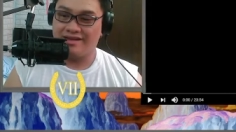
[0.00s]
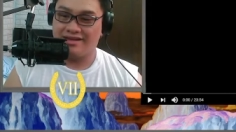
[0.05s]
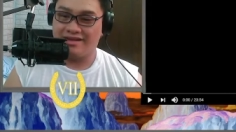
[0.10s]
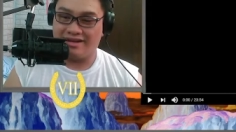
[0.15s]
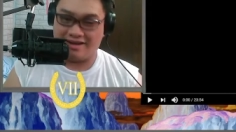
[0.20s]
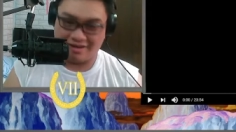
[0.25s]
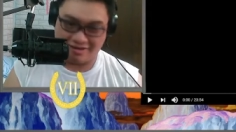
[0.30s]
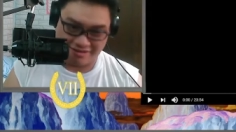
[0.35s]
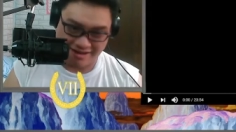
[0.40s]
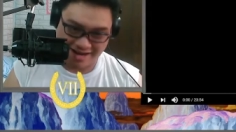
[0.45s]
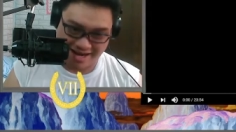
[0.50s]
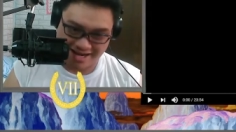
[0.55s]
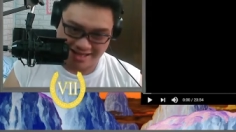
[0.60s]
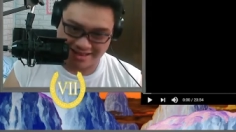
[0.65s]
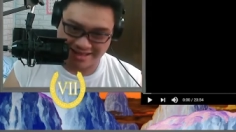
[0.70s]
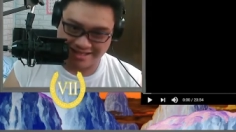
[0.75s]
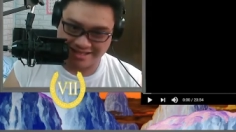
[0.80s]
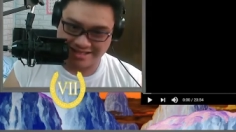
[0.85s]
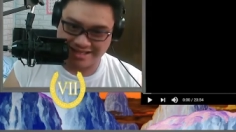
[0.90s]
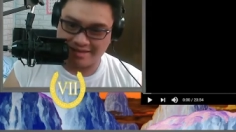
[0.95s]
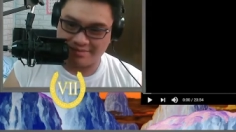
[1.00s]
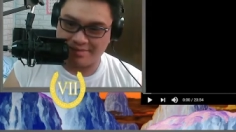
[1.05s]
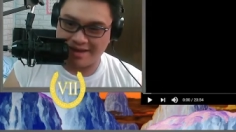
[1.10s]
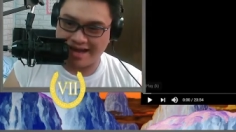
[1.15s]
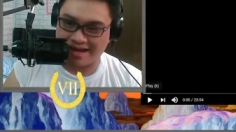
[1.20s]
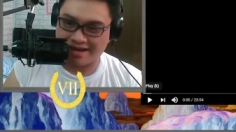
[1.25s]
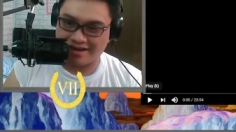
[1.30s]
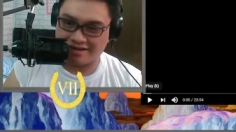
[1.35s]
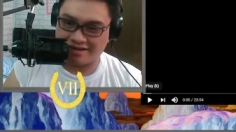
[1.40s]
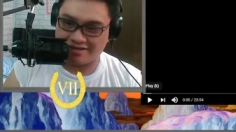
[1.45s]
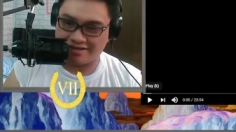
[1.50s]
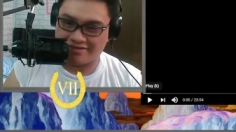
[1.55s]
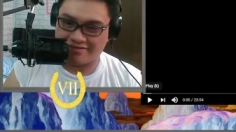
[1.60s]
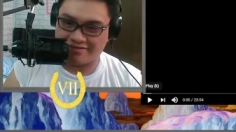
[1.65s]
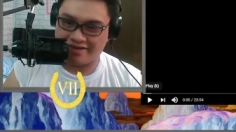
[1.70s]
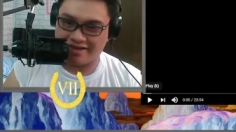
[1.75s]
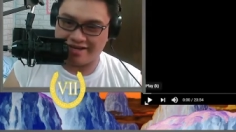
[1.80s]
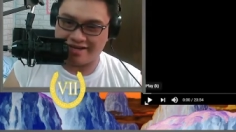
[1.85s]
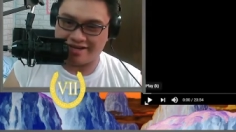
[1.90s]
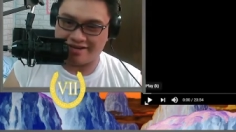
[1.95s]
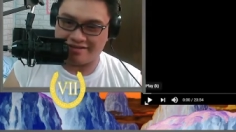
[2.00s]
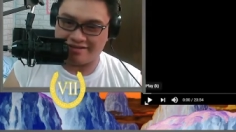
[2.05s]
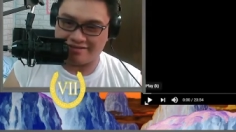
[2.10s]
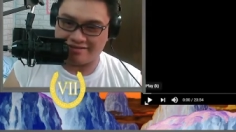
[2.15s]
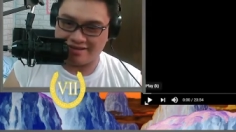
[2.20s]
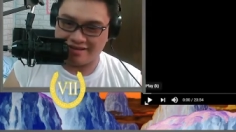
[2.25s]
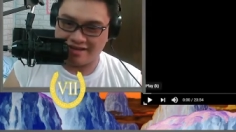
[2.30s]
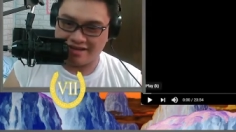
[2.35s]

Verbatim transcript: Alright, let's get back onto the video.